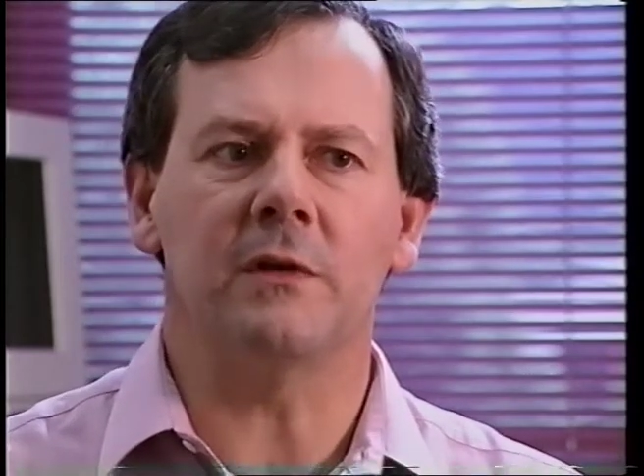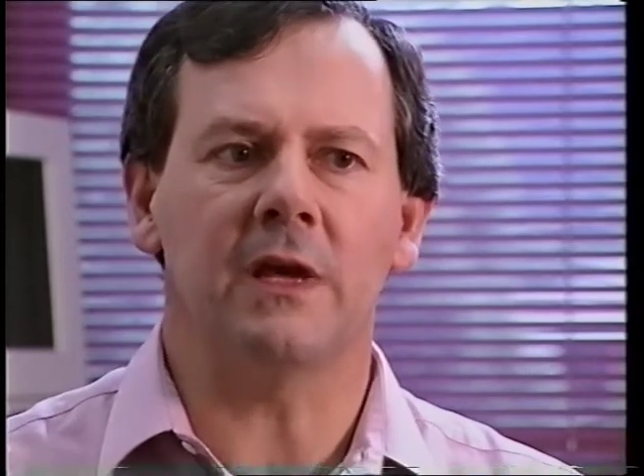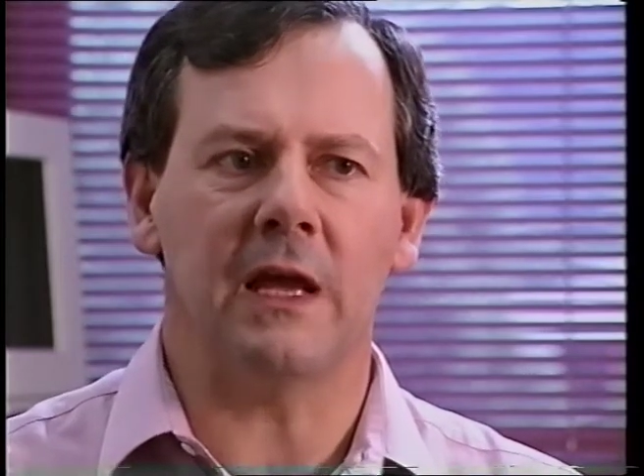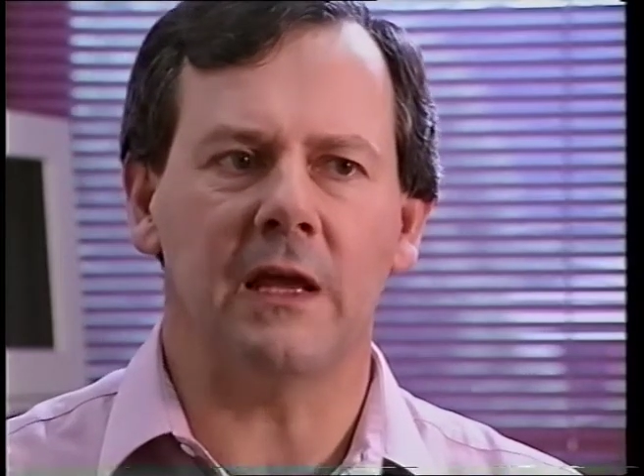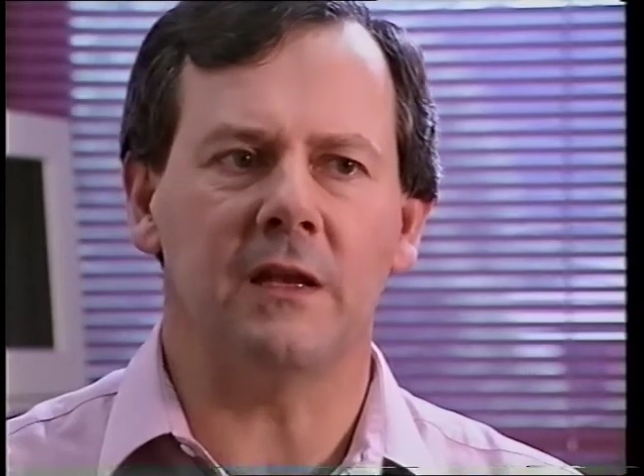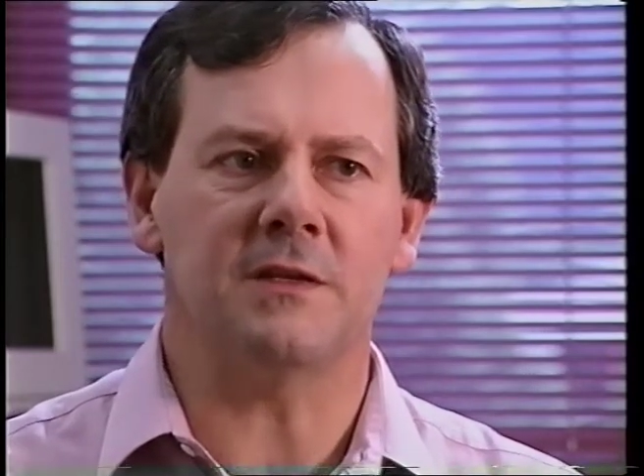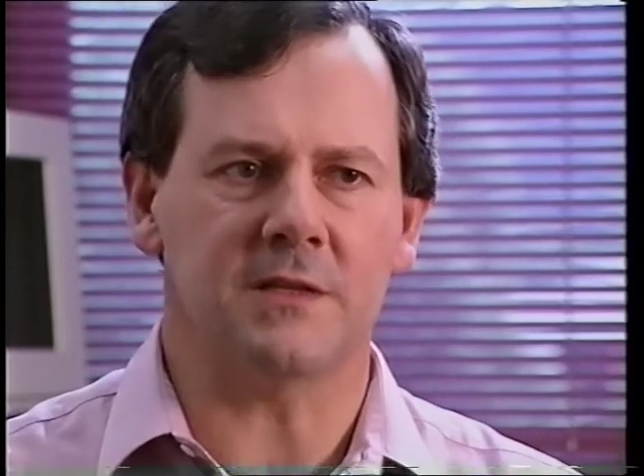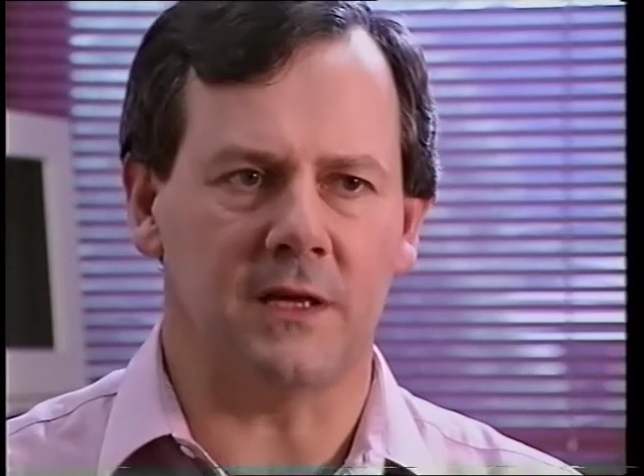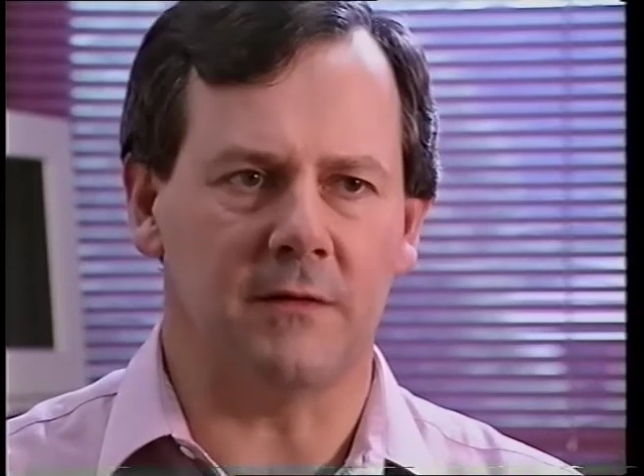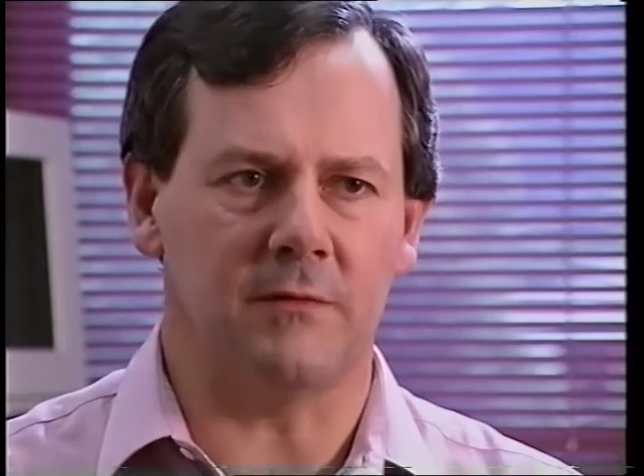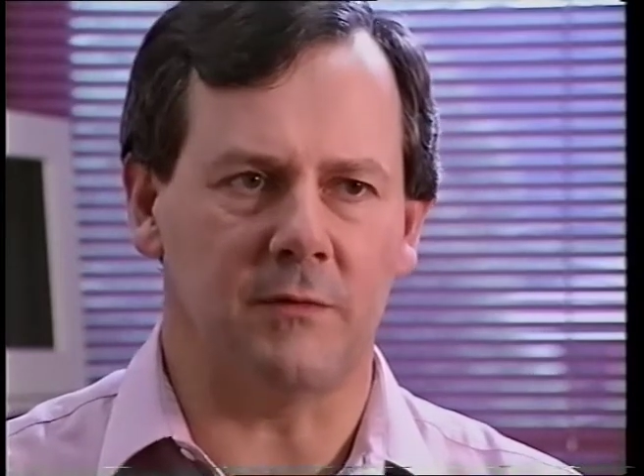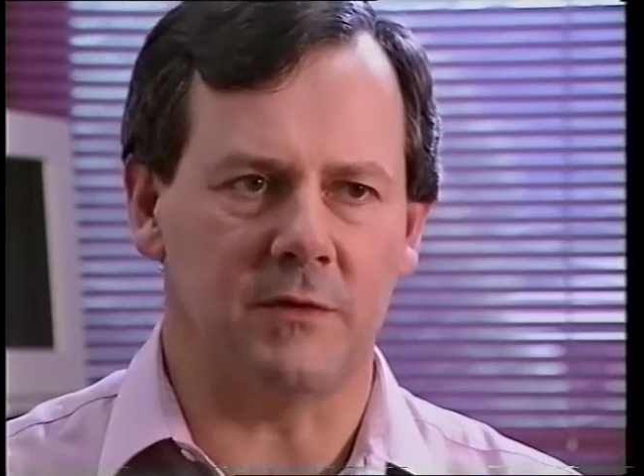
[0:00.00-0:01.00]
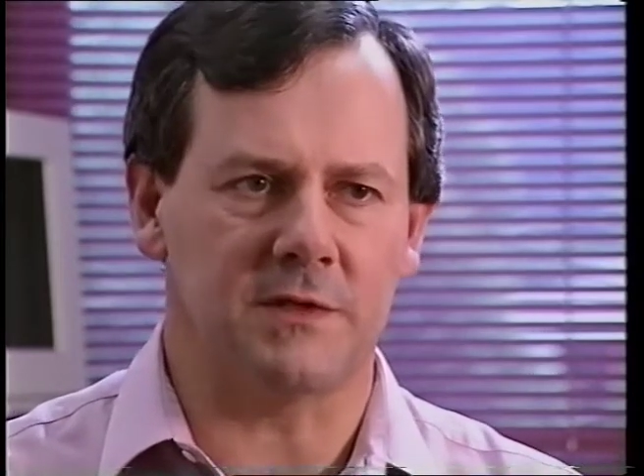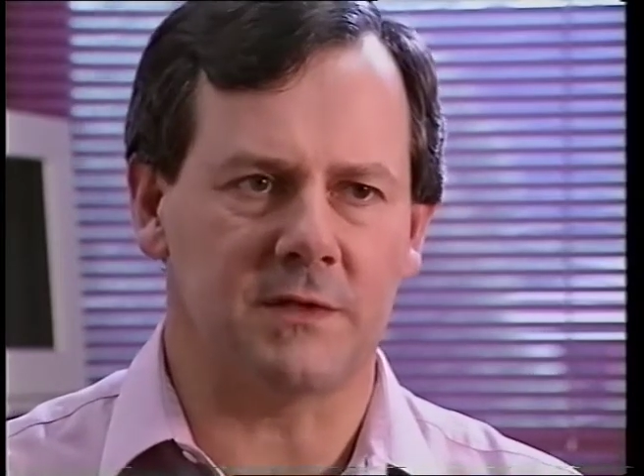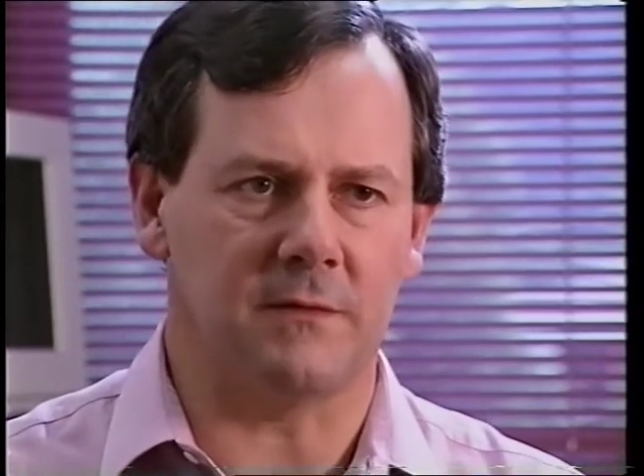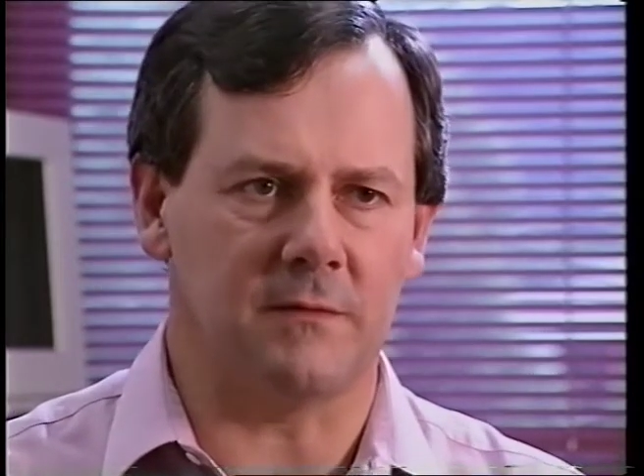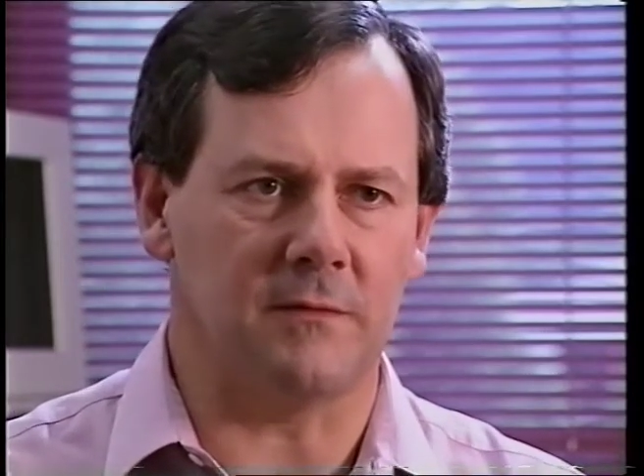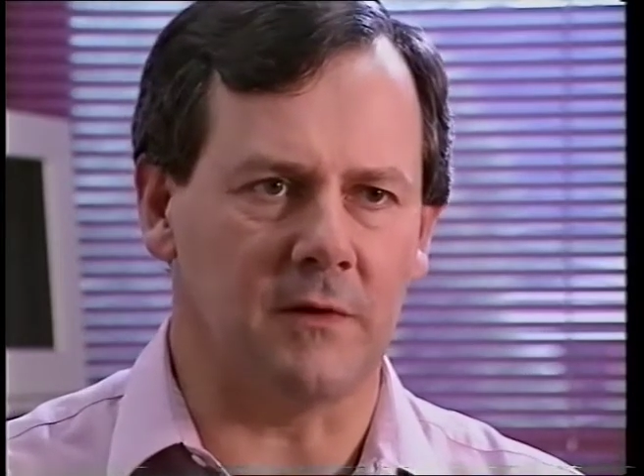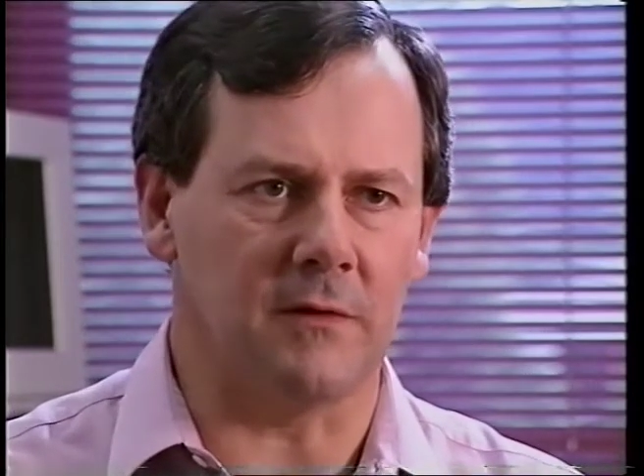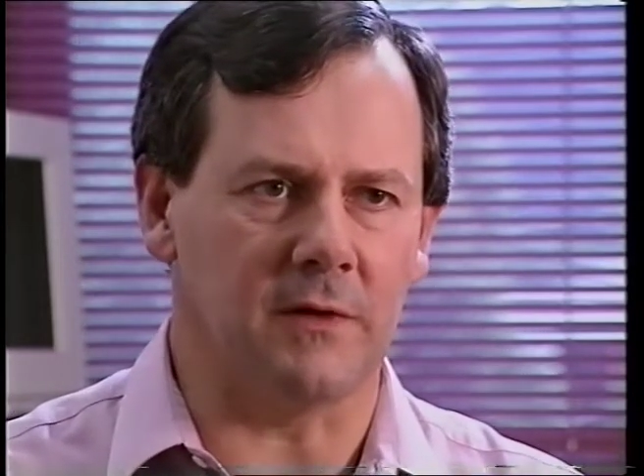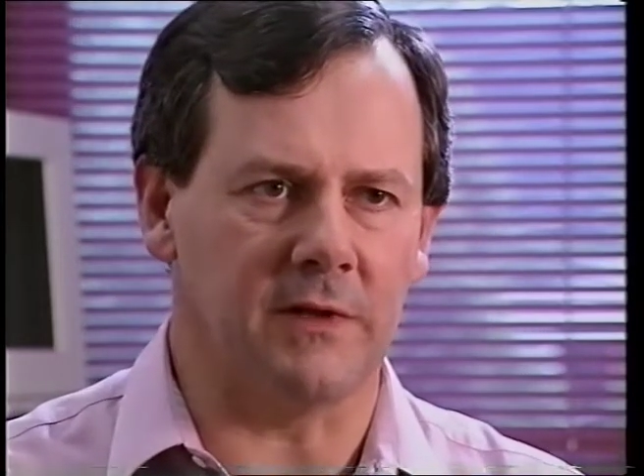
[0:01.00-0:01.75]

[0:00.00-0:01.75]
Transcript: you can save the rest of the flock.